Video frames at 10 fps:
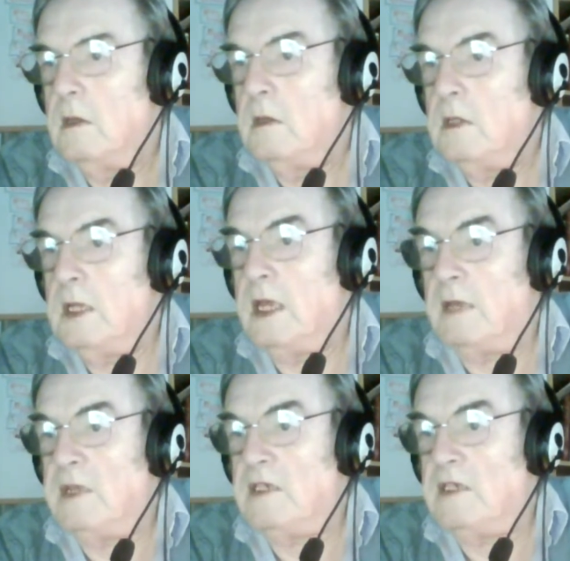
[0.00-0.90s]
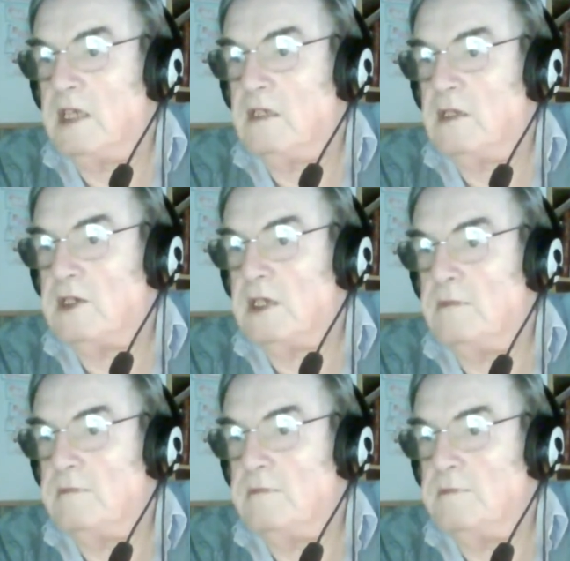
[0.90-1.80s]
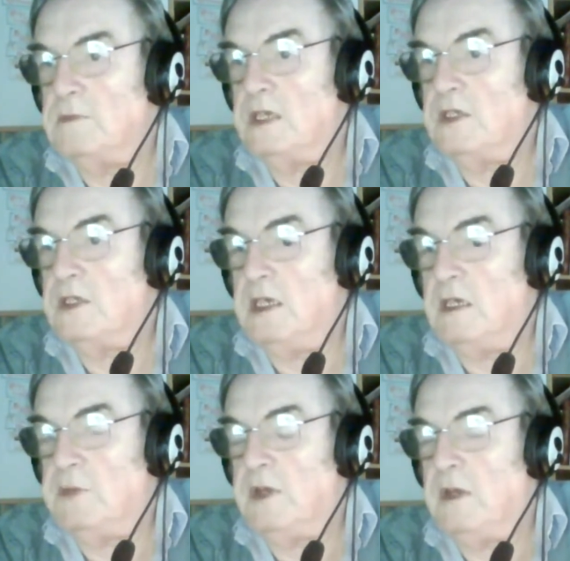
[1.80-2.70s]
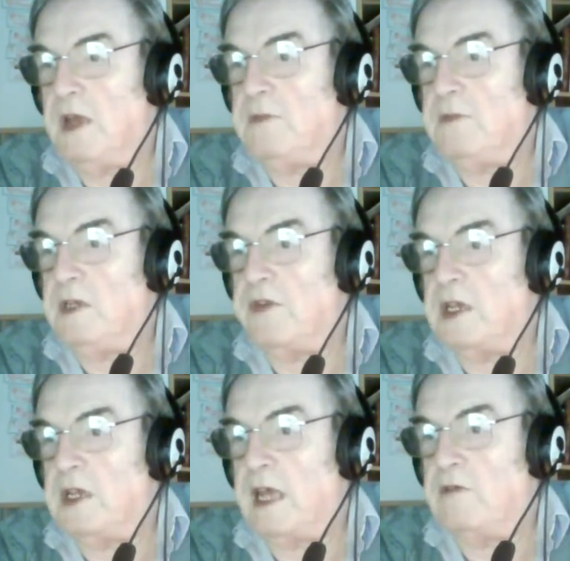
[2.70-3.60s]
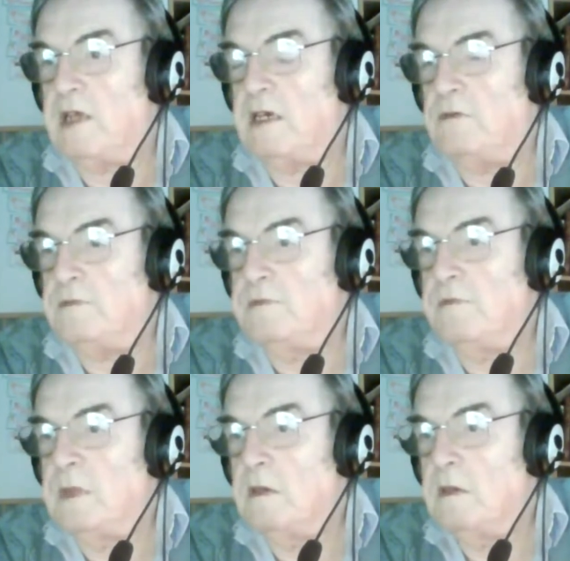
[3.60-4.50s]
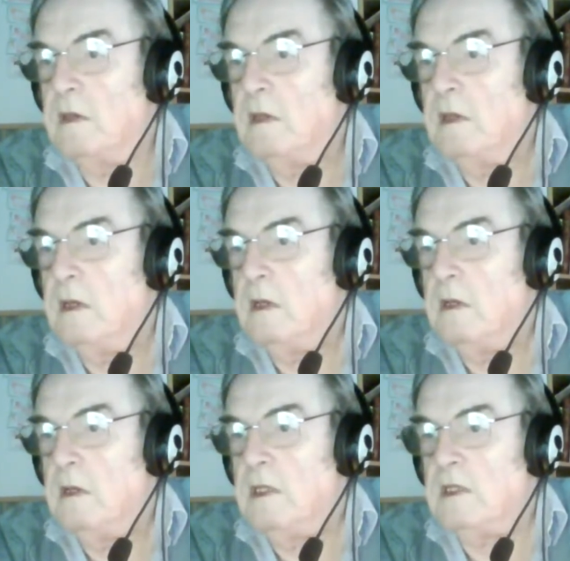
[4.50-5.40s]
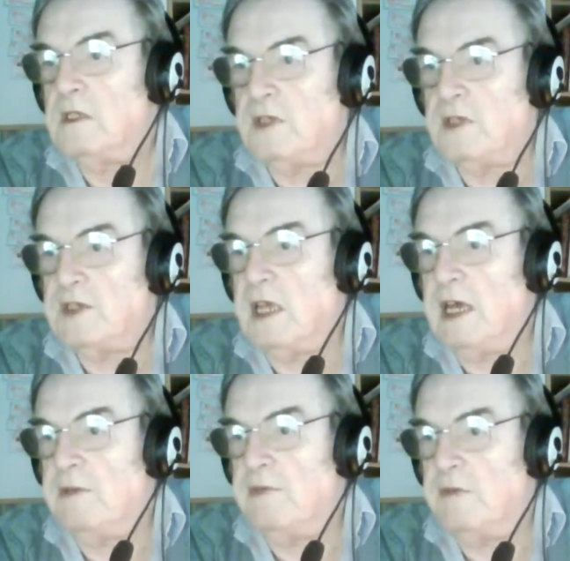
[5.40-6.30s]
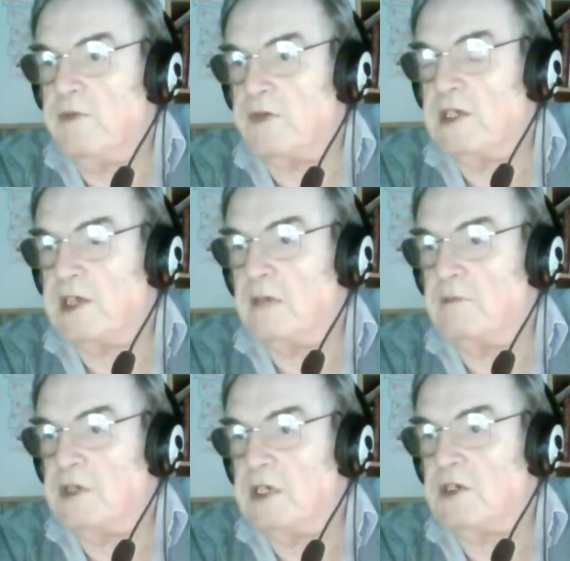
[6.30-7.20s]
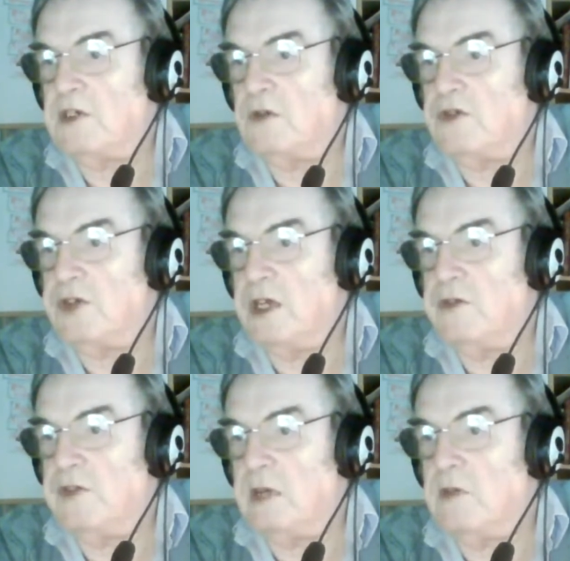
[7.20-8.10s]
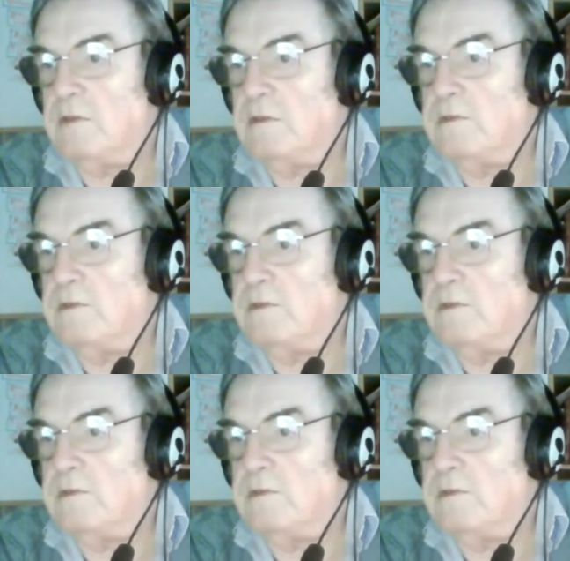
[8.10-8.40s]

Yeah, that makes sense, JT. If you have another account, Al, that doesn't have 3 subs, just concentrate on that one.